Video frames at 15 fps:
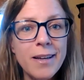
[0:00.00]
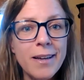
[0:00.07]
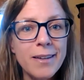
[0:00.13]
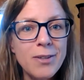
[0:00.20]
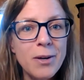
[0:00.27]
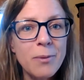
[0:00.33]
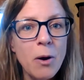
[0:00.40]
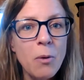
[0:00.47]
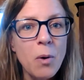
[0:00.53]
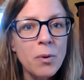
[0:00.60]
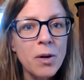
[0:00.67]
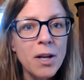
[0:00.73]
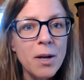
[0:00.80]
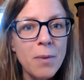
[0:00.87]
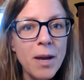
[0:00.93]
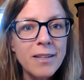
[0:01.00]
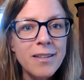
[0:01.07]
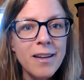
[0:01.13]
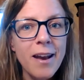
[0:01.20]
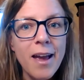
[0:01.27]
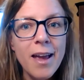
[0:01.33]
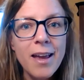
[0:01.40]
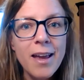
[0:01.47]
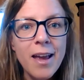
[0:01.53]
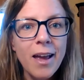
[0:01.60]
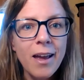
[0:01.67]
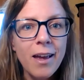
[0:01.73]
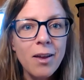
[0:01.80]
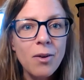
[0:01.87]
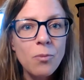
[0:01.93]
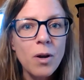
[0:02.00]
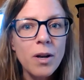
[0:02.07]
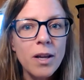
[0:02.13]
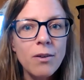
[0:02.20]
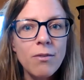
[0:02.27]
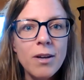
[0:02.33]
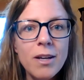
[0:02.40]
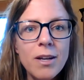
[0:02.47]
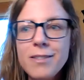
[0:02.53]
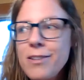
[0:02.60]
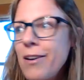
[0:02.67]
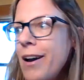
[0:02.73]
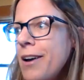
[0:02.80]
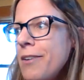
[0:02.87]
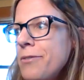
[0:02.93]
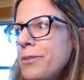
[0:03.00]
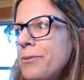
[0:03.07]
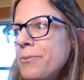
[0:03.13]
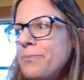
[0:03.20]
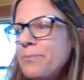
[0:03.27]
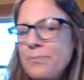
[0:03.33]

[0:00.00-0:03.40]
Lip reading: So let's talk about what we're going to make today and what ingredients you have.